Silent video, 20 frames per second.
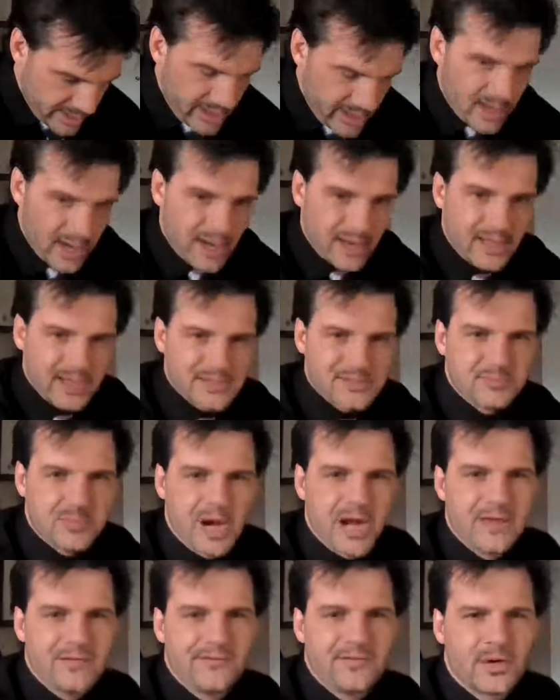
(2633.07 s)
And I guess
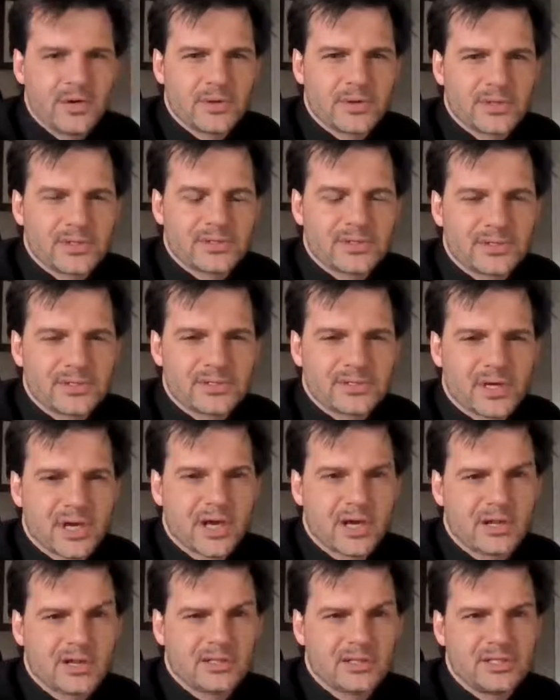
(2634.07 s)
my focus is
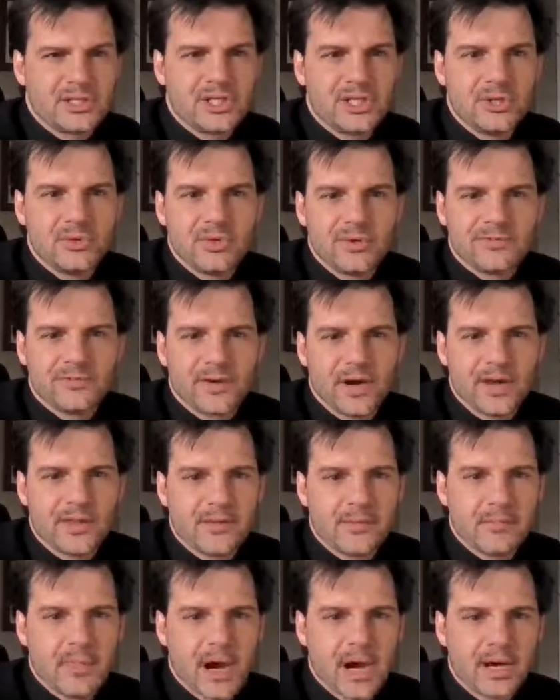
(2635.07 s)
kind of like to unify
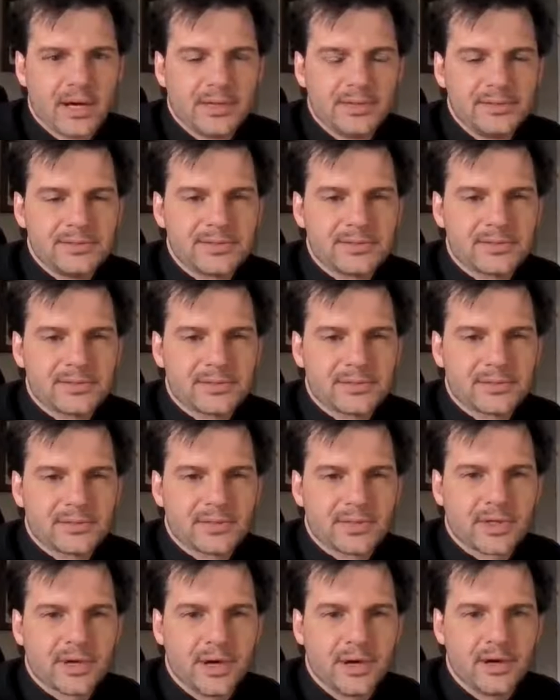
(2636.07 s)
the minds,
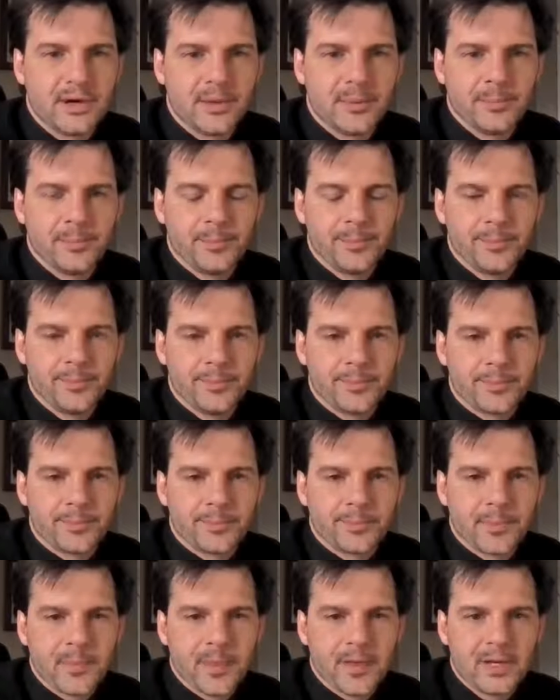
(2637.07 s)

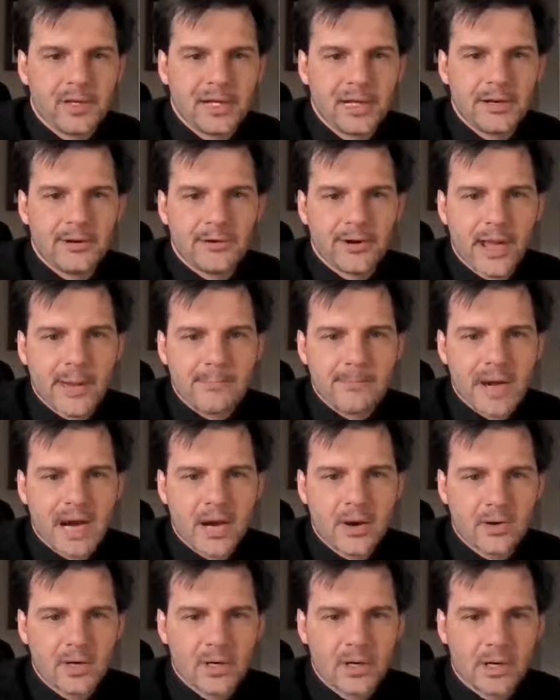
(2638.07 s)
an internet
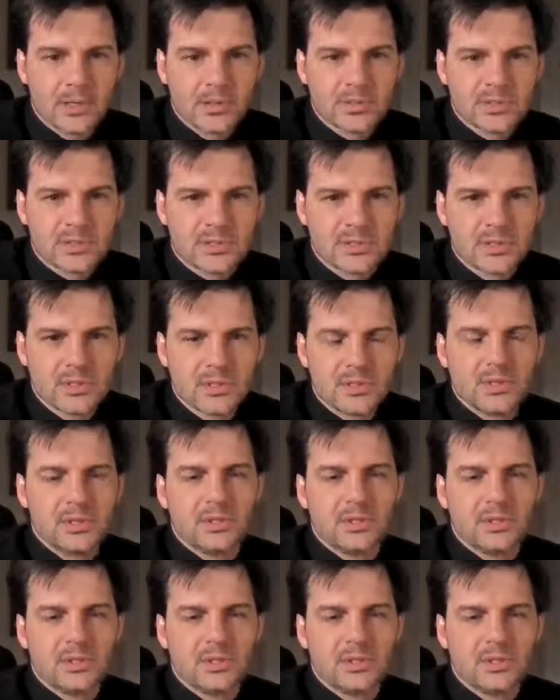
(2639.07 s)
powerhouse,